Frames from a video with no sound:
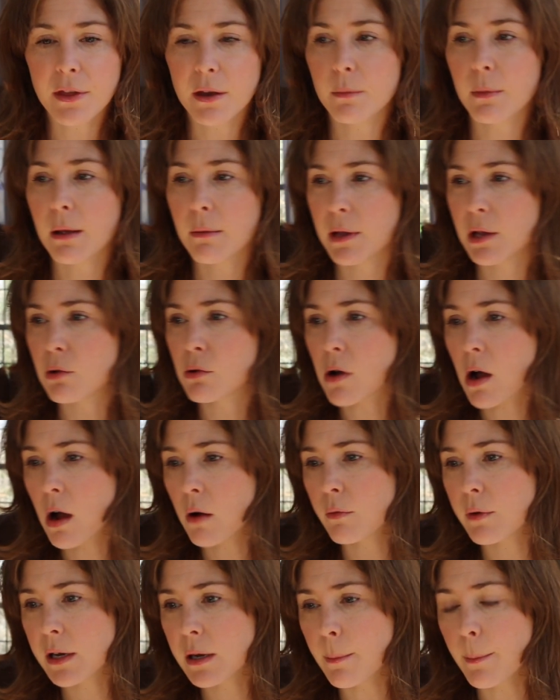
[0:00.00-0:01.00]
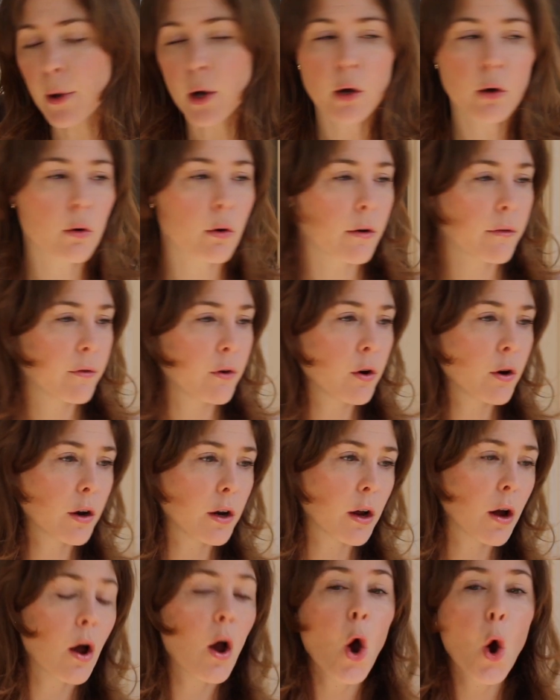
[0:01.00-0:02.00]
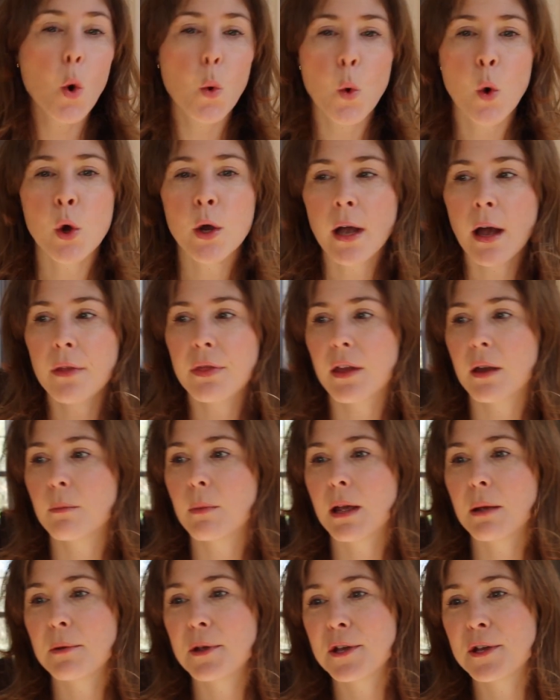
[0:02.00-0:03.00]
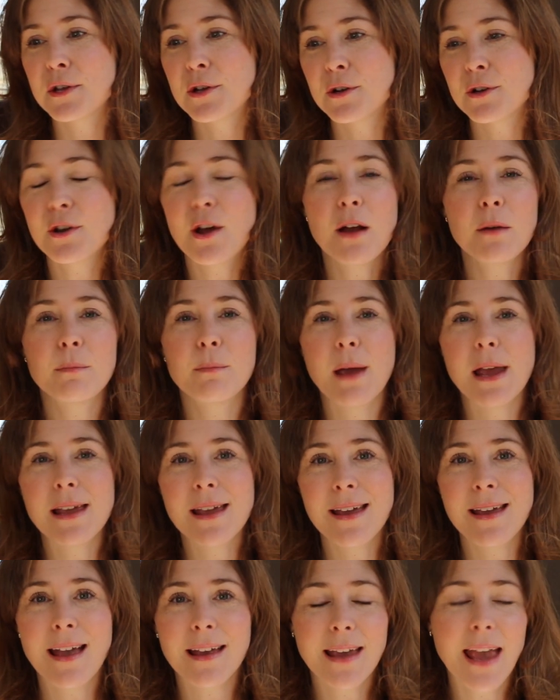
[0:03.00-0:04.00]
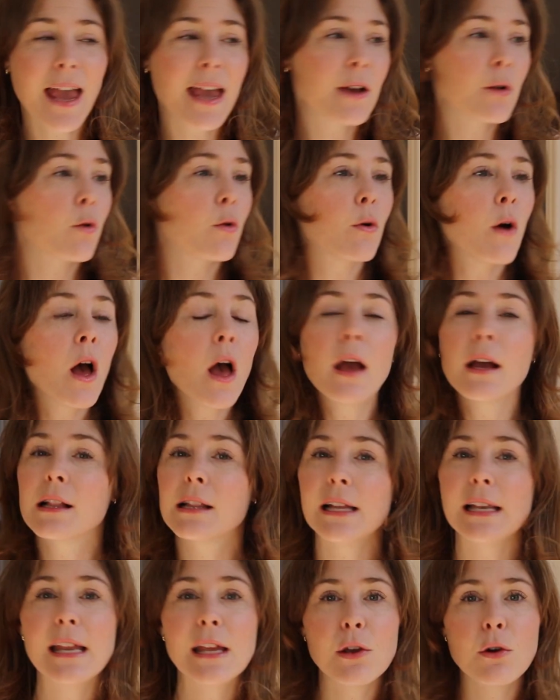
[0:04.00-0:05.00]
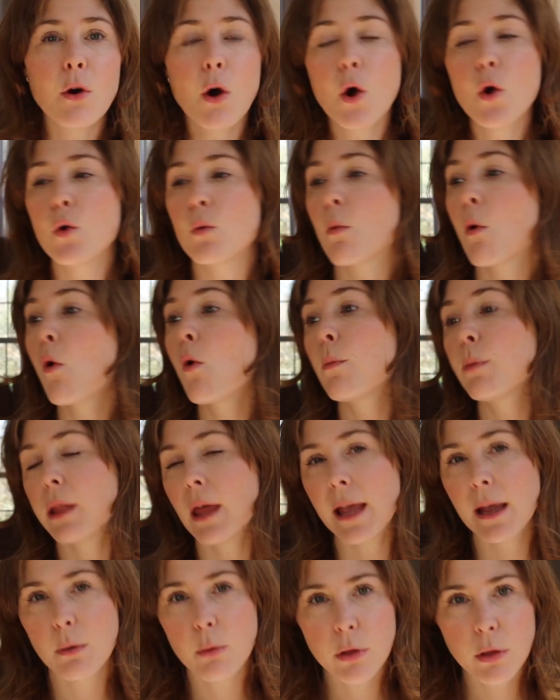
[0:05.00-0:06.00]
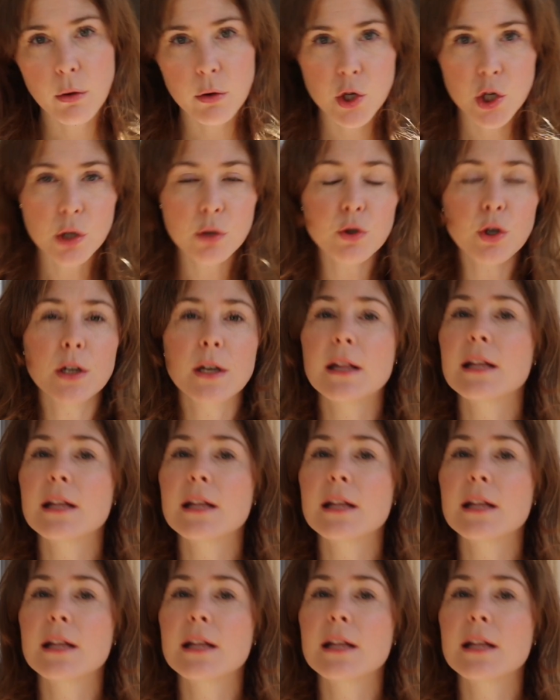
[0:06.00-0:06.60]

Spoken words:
then maybe you can't read a book, or if you're gonna work out, then maybe you're not baking a cake or cleaning your home or playing with your children.